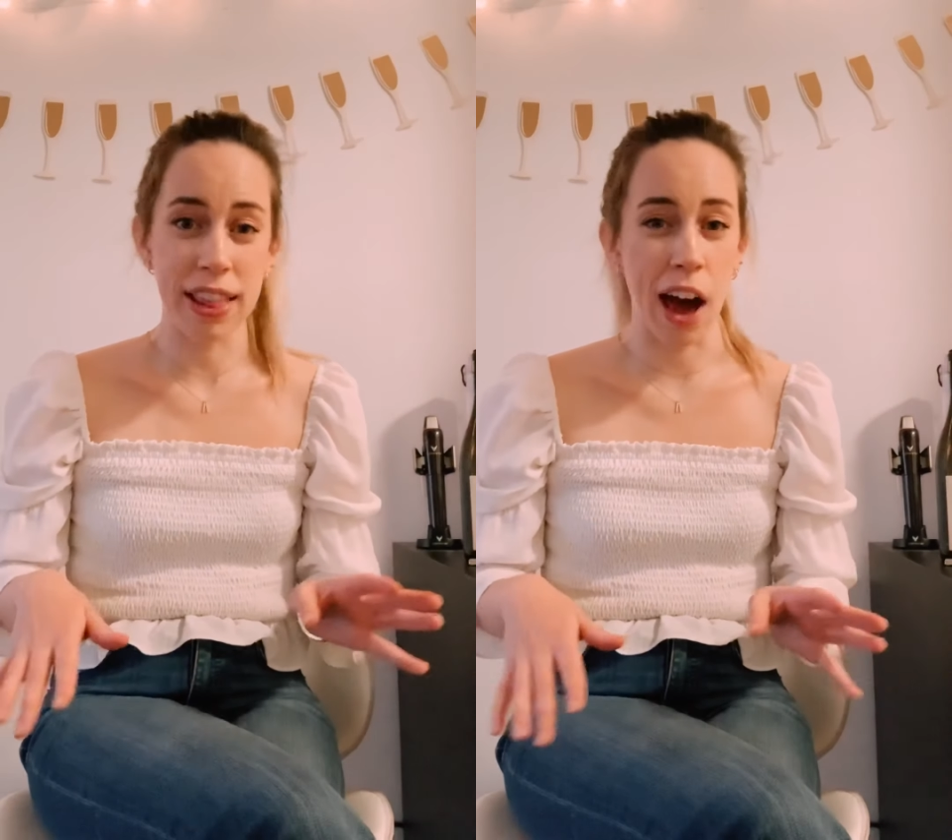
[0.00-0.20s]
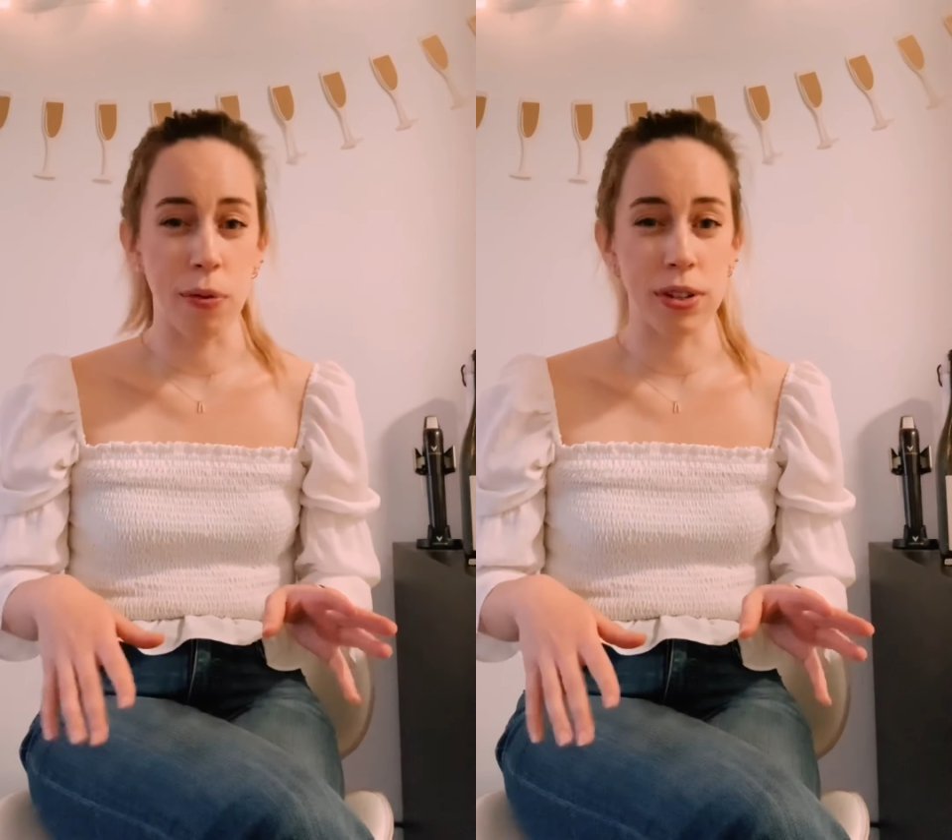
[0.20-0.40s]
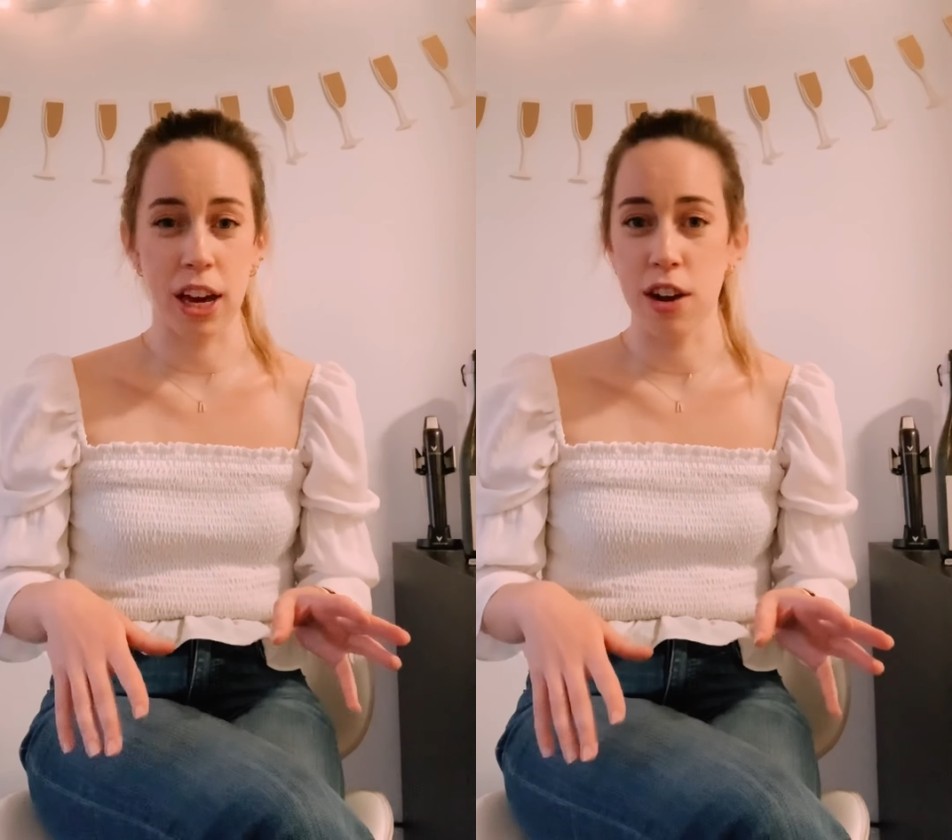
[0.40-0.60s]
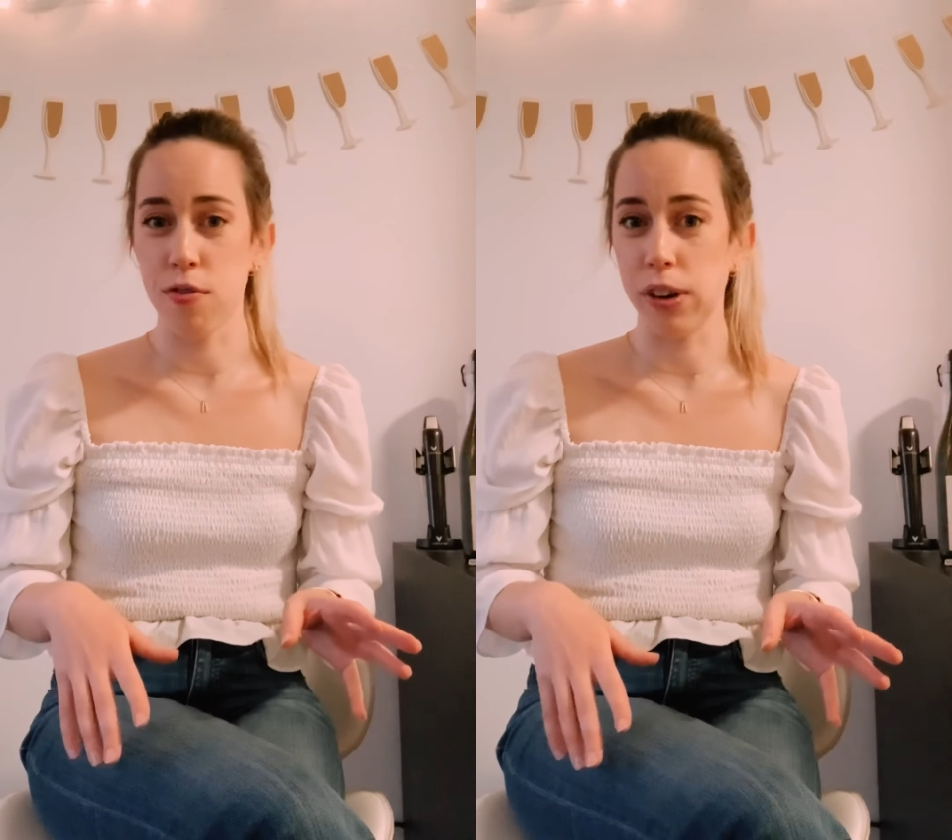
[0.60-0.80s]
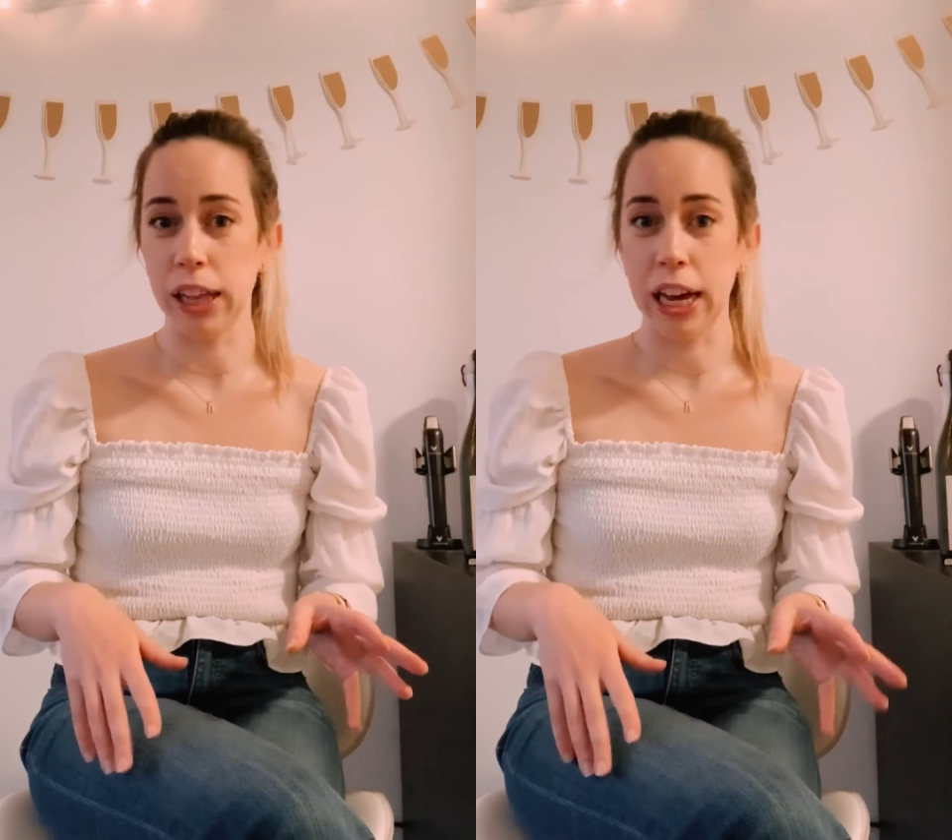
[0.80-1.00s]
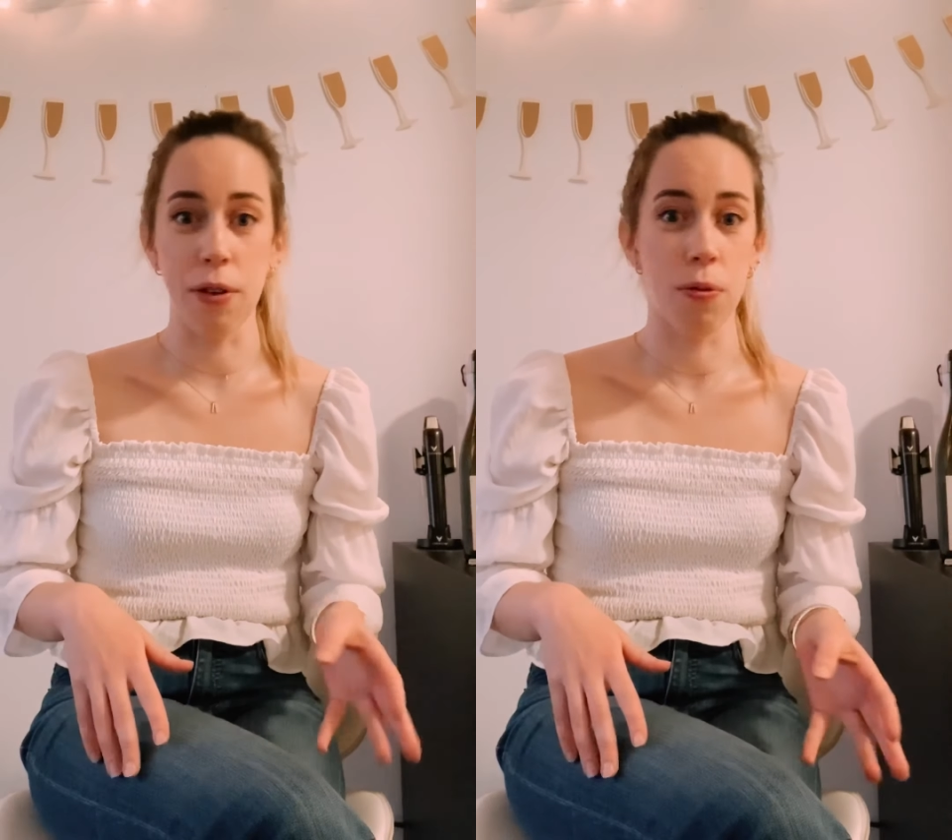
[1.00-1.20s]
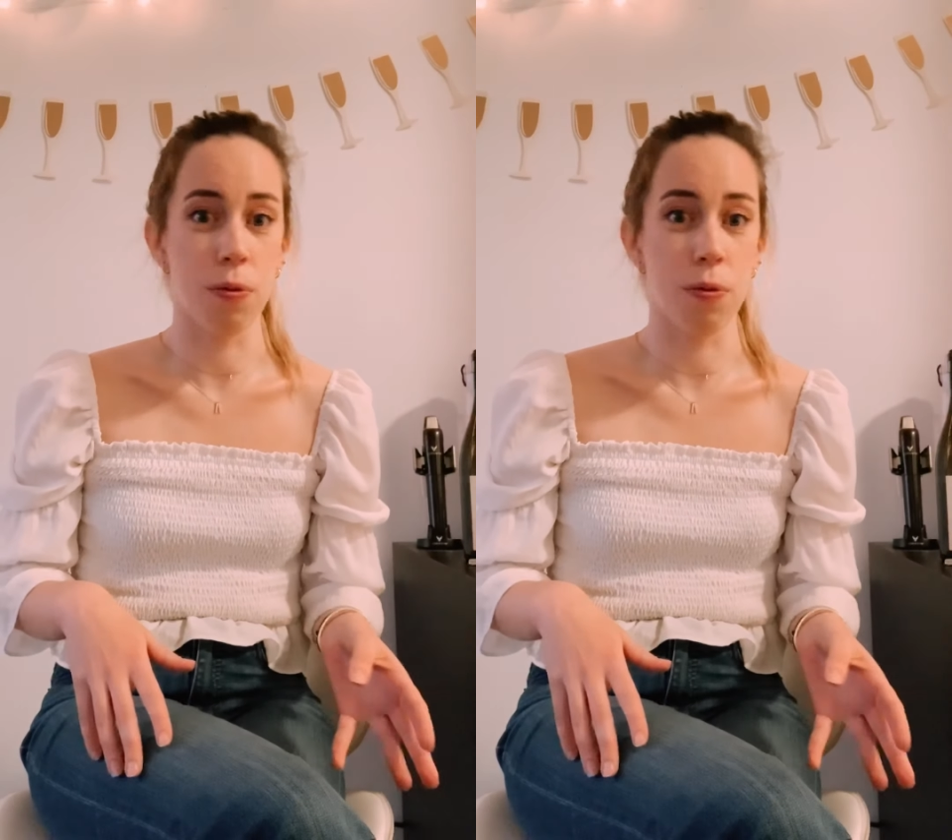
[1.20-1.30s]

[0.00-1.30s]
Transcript: that was kind of really